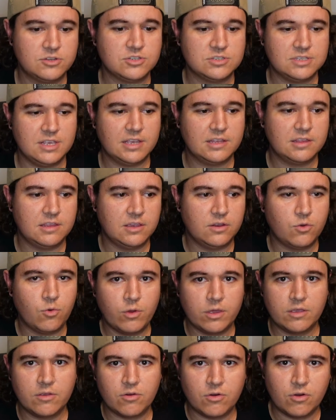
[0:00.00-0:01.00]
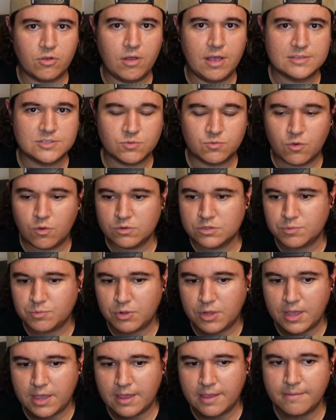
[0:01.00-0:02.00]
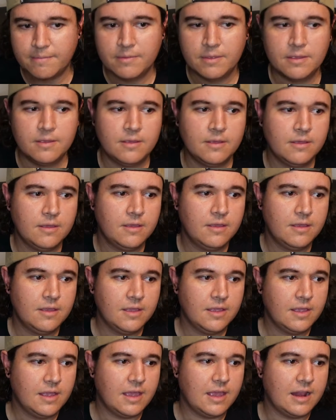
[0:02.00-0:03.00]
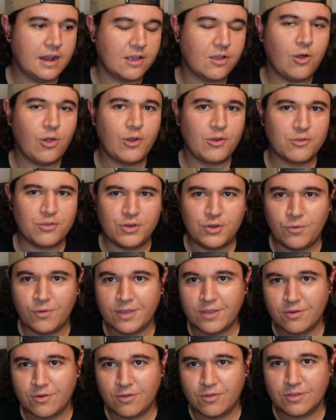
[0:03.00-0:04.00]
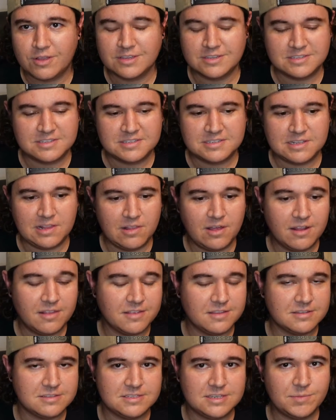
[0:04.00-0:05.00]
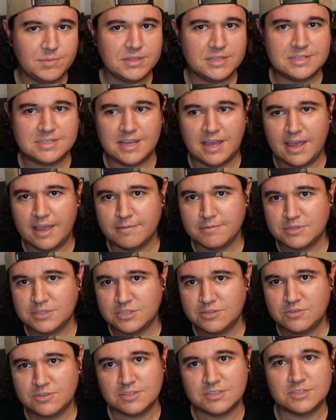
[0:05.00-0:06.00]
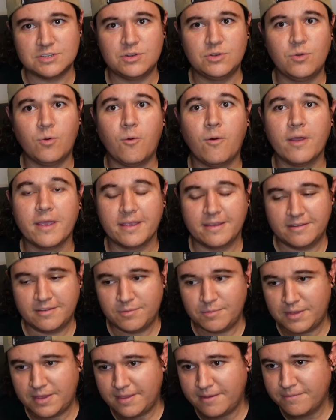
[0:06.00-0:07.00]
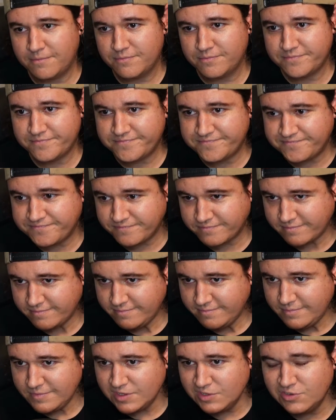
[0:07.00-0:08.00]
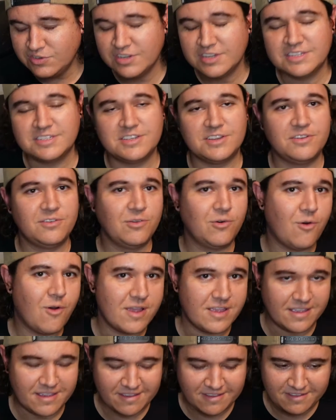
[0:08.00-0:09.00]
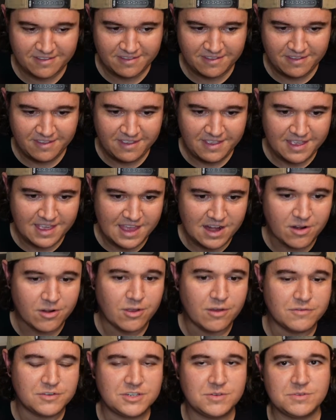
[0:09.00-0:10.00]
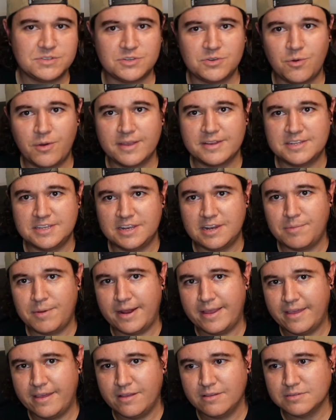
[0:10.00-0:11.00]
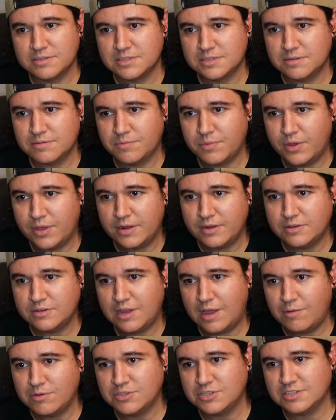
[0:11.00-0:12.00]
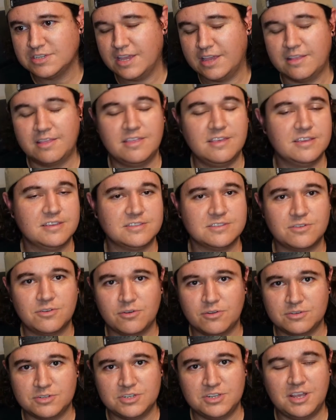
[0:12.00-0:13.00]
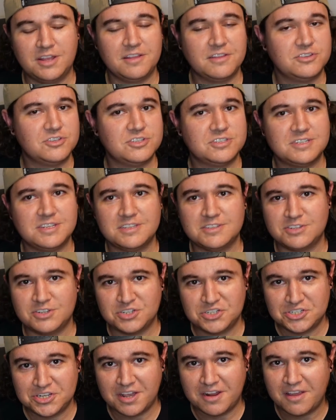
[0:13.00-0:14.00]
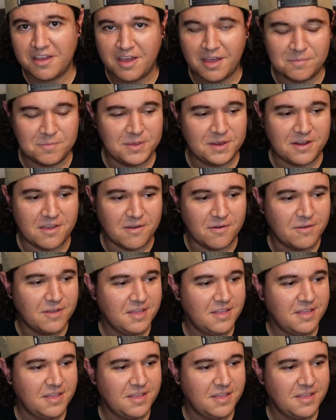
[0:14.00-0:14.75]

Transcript: just like the annoying girl has a role to play. And I call her the annoying girl because some of the times she's just annoying to me, just annoying. And I don't know if she was annoying to anybody else, but I was just like, this girl just needs to shut up, And